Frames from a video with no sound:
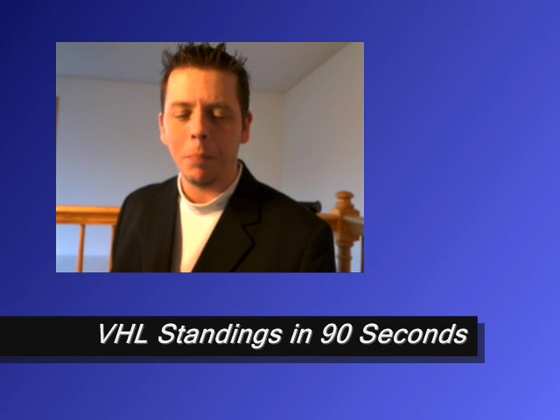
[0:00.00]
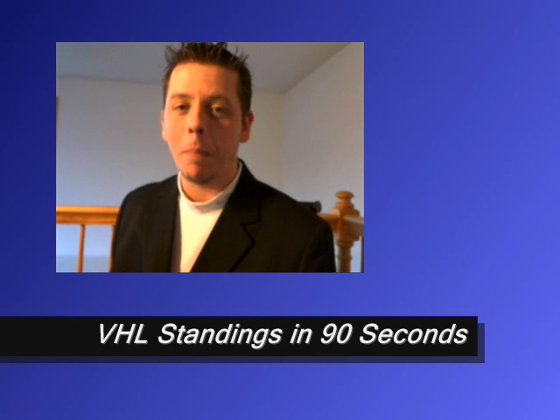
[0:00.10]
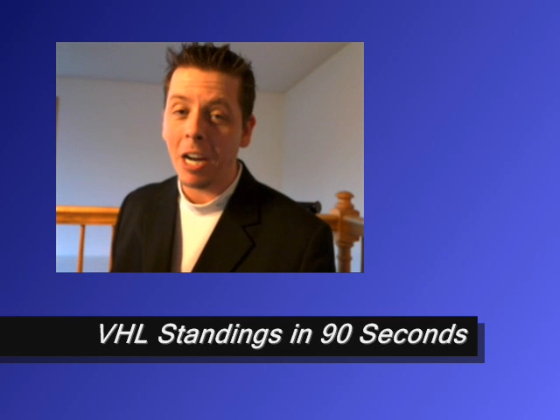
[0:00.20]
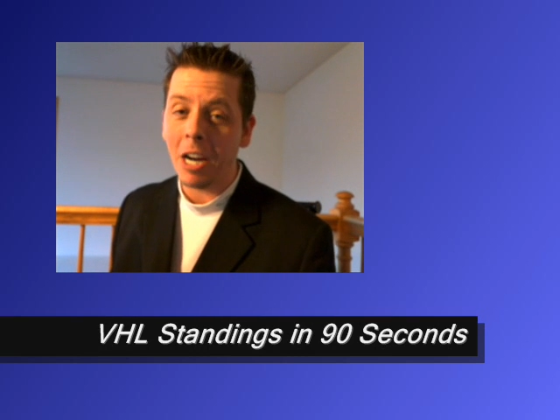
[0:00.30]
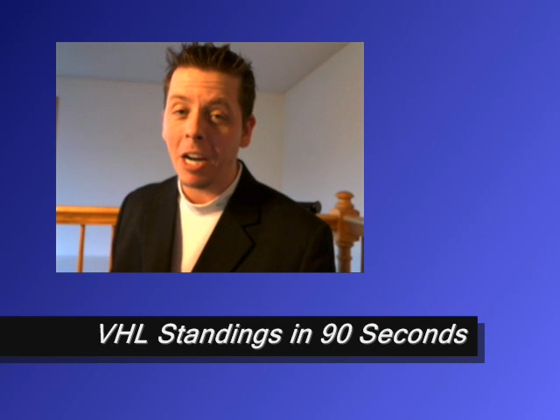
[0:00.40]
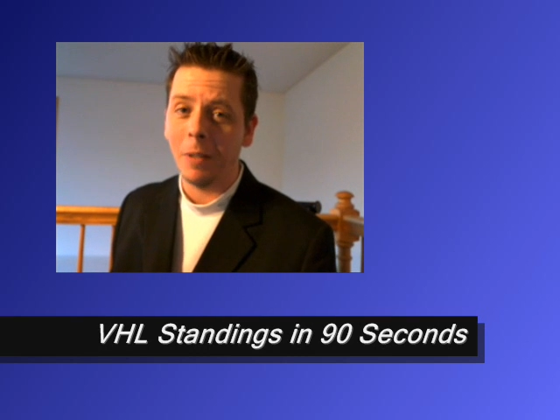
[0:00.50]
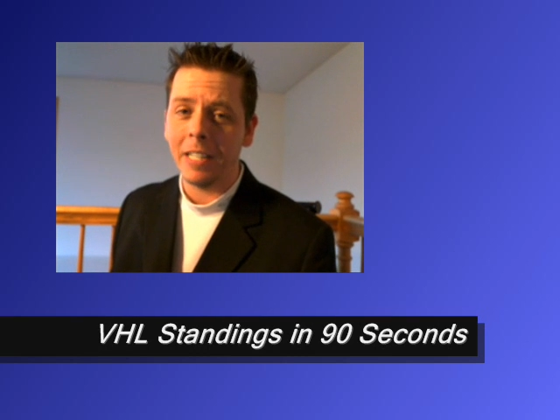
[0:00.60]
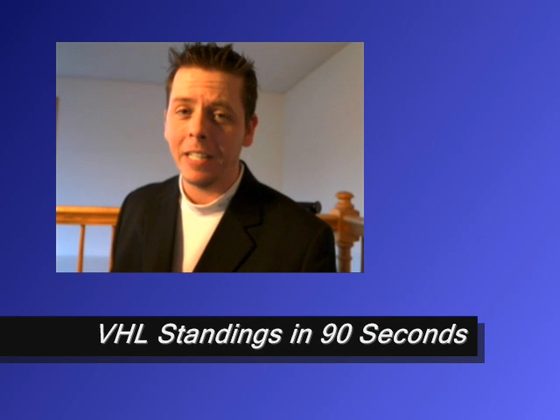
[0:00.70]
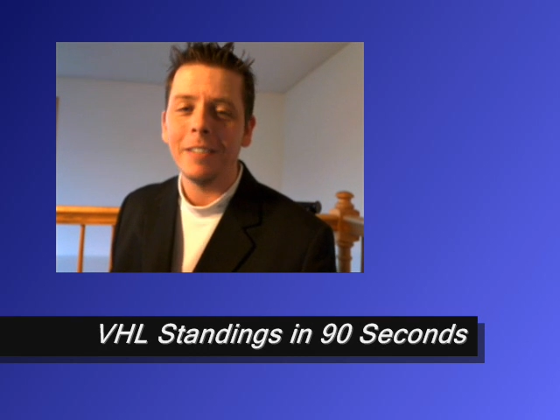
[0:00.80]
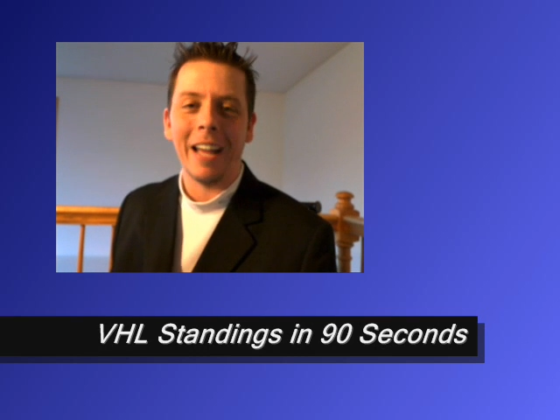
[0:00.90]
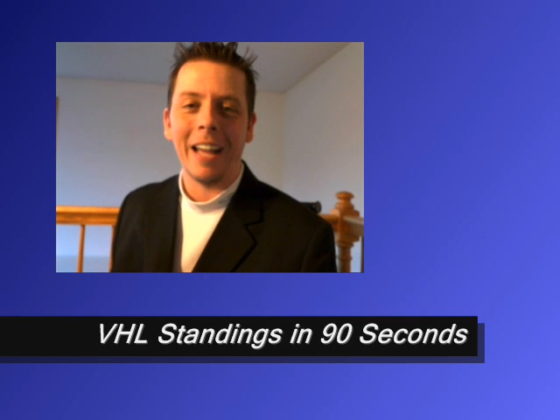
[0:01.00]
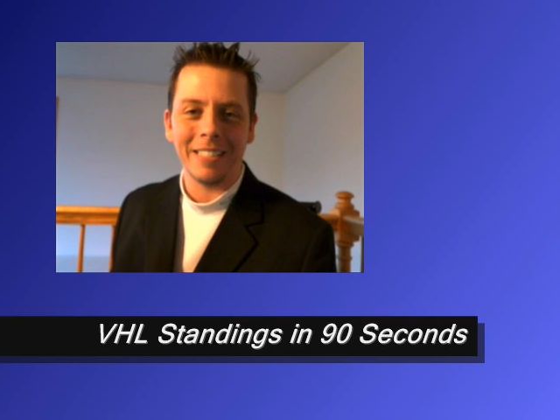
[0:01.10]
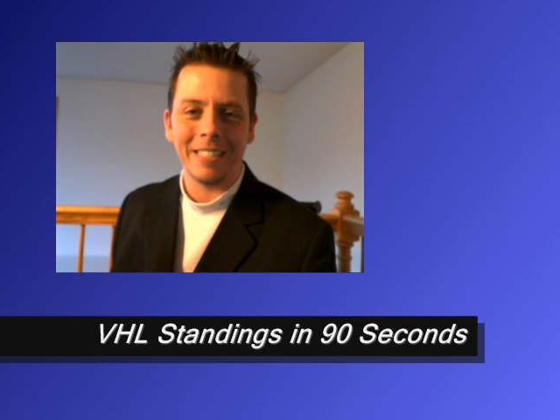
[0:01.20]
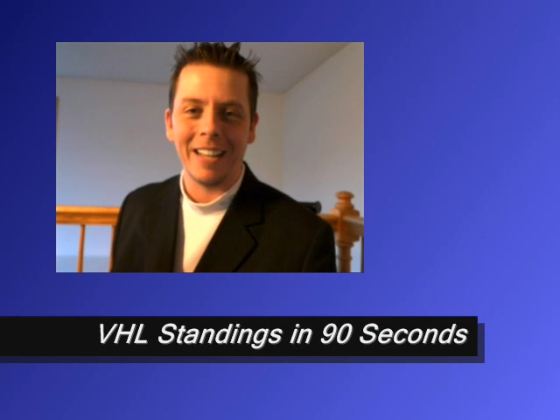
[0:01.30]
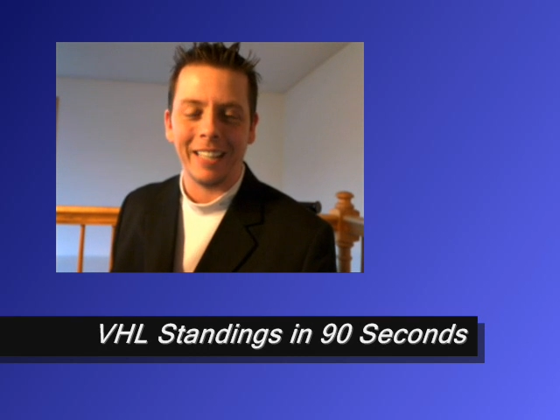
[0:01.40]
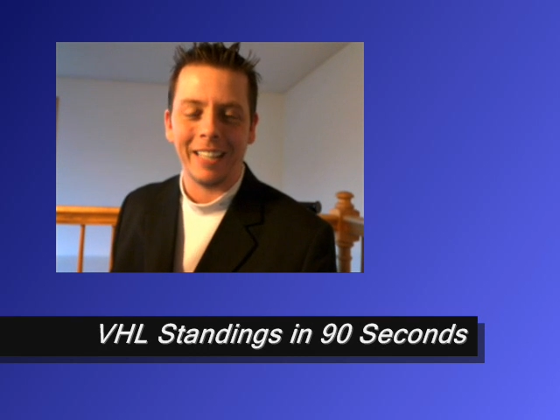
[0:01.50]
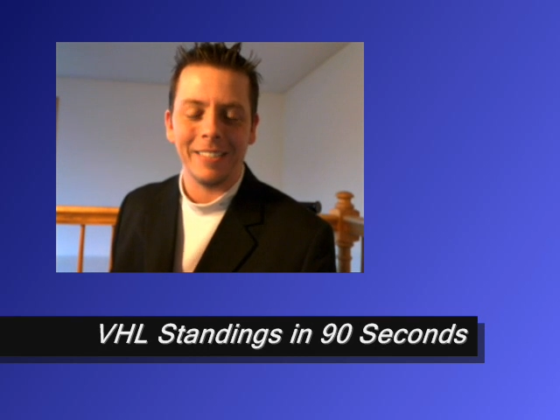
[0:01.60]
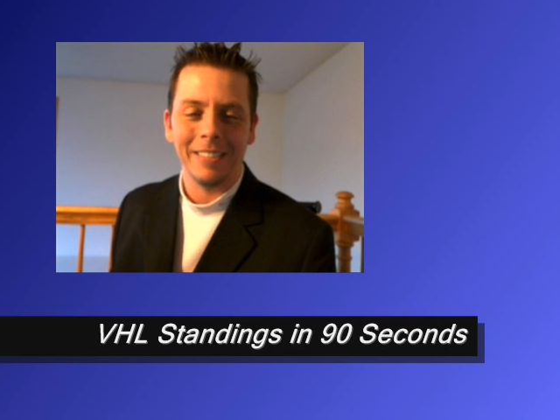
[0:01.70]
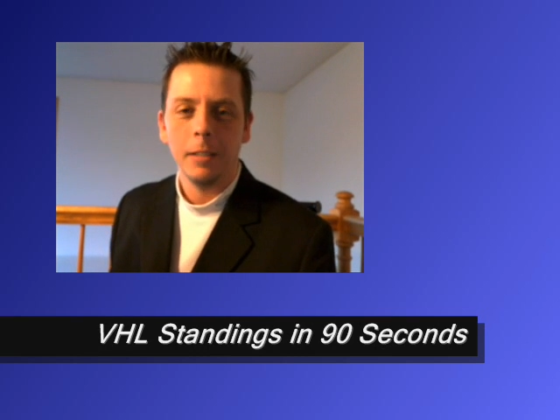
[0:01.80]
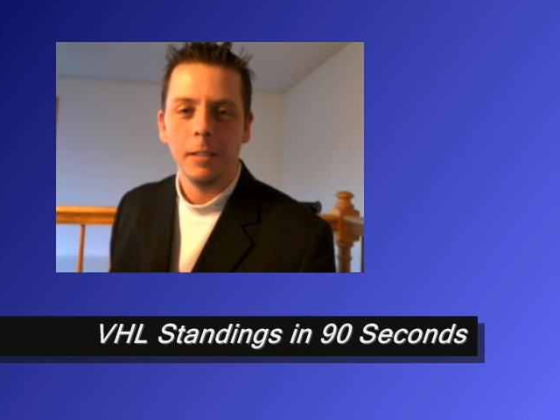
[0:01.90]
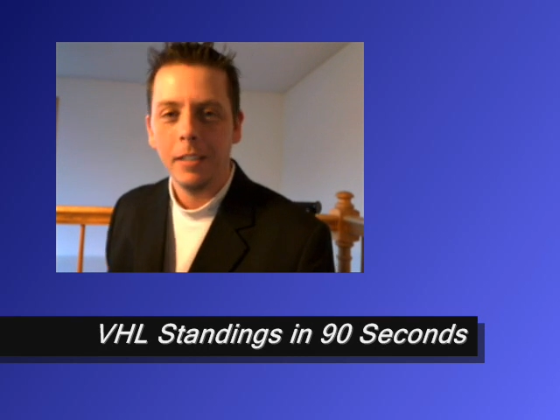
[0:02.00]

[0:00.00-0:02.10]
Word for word: approximately 90 seconds.